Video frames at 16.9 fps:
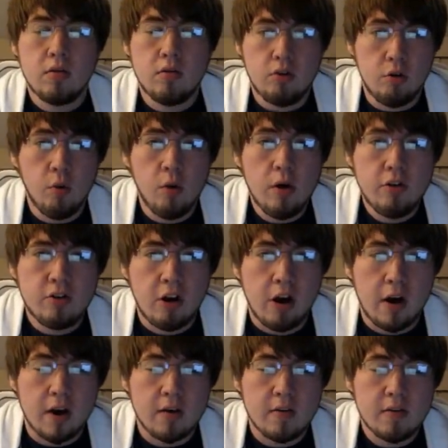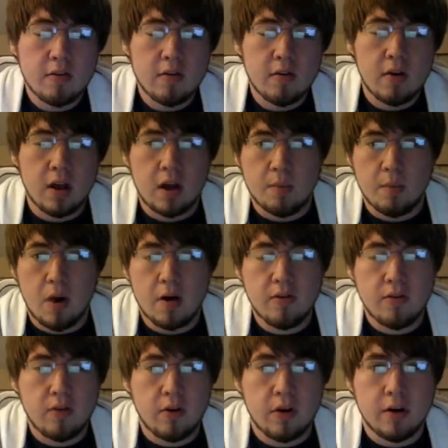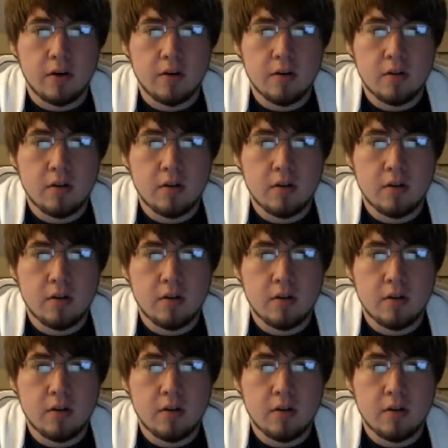2 War Chariots, and a monster